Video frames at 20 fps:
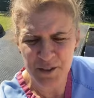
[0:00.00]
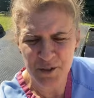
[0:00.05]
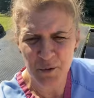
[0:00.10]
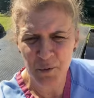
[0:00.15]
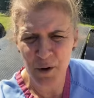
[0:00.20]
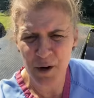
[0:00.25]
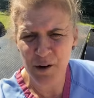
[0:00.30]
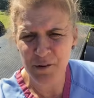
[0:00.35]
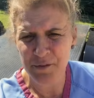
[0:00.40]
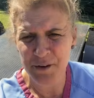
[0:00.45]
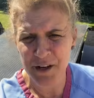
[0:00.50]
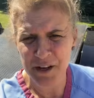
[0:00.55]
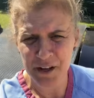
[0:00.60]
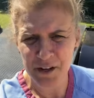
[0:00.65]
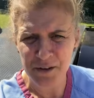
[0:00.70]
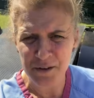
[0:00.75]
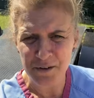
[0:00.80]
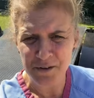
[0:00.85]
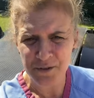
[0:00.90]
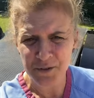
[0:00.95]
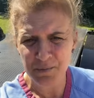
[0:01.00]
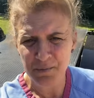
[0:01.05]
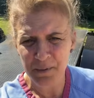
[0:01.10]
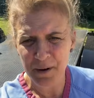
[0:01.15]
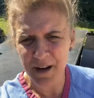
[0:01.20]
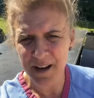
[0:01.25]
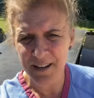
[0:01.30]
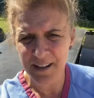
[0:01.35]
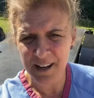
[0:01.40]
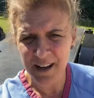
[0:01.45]
12 years,
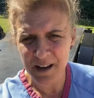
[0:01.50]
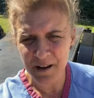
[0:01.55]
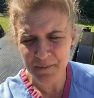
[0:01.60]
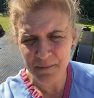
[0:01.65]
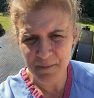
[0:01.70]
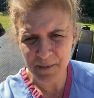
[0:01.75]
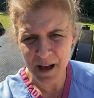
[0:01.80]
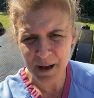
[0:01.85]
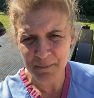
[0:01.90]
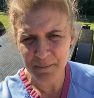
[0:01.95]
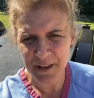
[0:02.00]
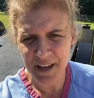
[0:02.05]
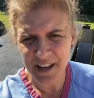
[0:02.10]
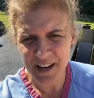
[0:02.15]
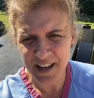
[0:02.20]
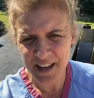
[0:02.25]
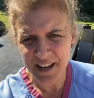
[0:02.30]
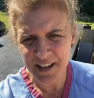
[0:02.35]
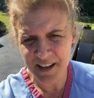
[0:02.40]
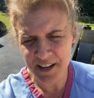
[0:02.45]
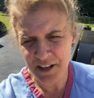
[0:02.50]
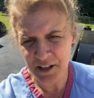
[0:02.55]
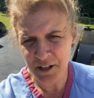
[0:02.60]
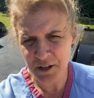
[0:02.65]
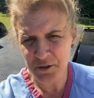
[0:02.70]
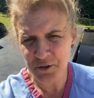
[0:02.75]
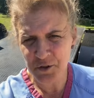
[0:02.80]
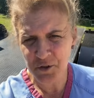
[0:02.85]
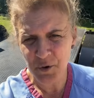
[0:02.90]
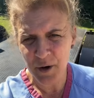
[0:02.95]
but um, I'm needing an
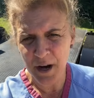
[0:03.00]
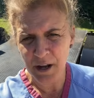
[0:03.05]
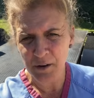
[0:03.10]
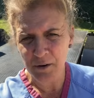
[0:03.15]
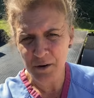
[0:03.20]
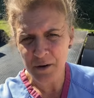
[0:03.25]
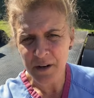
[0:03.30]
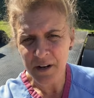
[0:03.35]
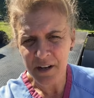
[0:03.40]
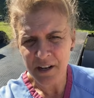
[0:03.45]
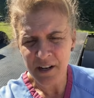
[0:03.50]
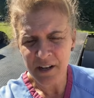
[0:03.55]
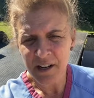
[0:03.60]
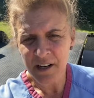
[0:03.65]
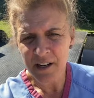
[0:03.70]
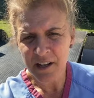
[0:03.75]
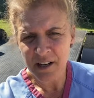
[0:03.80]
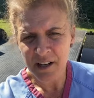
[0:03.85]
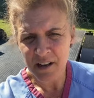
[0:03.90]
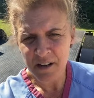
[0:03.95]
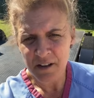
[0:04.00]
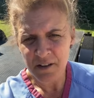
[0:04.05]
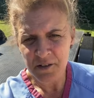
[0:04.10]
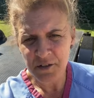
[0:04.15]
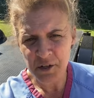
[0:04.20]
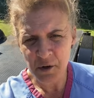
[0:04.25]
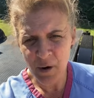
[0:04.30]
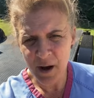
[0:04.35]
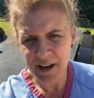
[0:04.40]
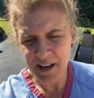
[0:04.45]
enclosed trailer
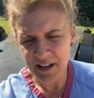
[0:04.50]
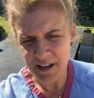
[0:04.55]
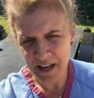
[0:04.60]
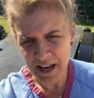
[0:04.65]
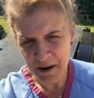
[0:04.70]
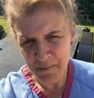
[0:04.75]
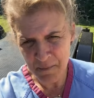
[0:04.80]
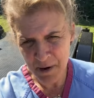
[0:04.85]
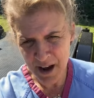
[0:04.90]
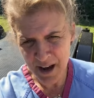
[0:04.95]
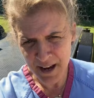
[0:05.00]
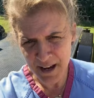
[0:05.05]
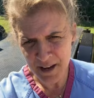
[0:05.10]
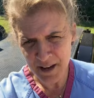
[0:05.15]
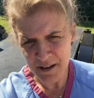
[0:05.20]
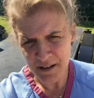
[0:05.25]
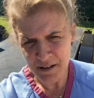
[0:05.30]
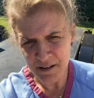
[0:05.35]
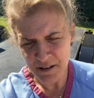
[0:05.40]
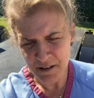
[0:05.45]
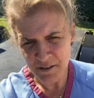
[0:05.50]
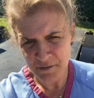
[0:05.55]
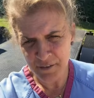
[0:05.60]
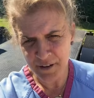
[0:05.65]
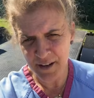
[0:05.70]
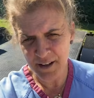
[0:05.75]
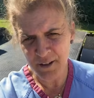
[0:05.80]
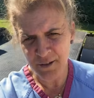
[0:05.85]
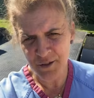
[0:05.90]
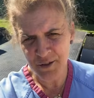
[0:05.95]
so I can keep my
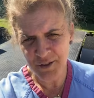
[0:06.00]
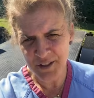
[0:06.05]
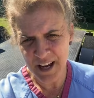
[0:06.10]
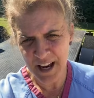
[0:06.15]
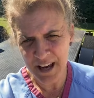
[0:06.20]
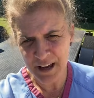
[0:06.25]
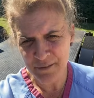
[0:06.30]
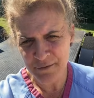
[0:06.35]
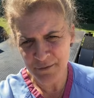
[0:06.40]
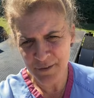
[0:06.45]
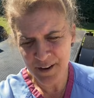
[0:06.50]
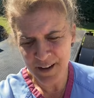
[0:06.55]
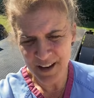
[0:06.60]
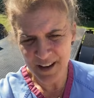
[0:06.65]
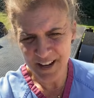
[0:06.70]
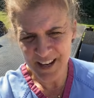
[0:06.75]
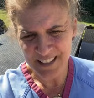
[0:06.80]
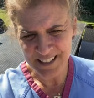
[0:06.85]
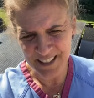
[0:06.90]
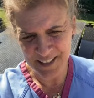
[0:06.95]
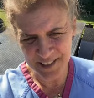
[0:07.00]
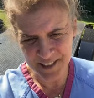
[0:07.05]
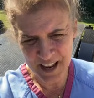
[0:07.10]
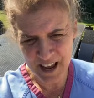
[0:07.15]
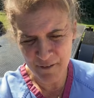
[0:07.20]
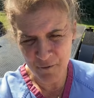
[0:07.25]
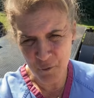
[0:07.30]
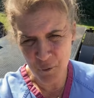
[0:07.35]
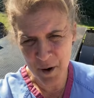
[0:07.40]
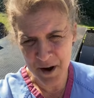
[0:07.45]
vehicle safe doesn't
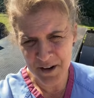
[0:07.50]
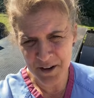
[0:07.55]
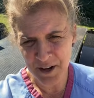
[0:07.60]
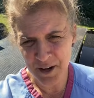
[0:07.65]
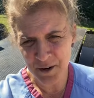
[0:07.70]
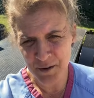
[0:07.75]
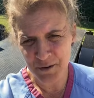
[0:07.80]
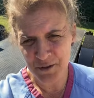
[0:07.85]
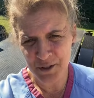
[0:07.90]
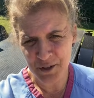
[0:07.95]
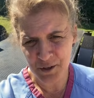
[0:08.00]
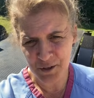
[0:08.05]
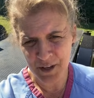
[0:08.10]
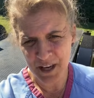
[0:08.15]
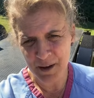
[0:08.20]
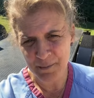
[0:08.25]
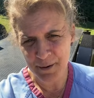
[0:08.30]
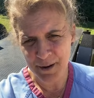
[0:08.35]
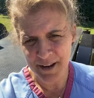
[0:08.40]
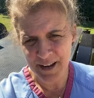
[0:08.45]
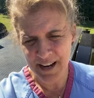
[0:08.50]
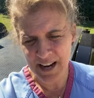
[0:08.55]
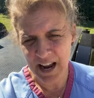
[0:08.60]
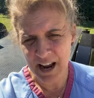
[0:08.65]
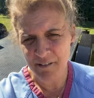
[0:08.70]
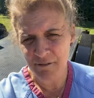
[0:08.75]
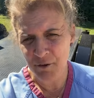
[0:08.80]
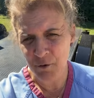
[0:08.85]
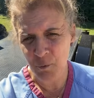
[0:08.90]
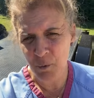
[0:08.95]
have windows, so keeping it
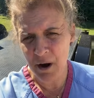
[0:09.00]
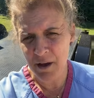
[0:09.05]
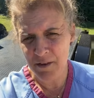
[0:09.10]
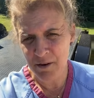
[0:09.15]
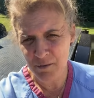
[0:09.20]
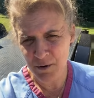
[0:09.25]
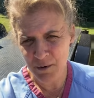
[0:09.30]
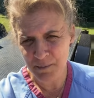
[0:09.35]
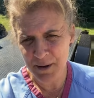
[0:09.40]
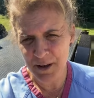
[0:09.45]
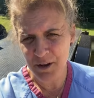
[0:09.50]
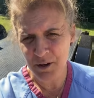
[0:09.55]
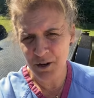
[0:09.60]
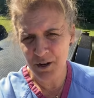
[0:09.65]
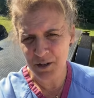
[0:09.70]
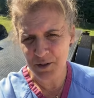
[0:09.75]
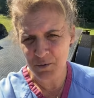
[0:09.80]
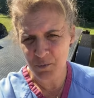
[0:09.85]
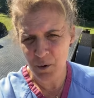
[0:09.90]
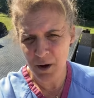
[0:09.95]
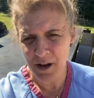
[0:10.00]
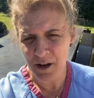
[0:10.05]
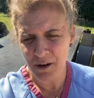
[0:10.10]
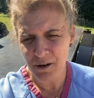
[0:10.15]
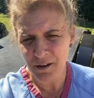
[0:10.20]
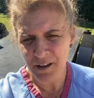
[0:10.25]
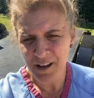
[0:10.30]
out of the weather would be good as well.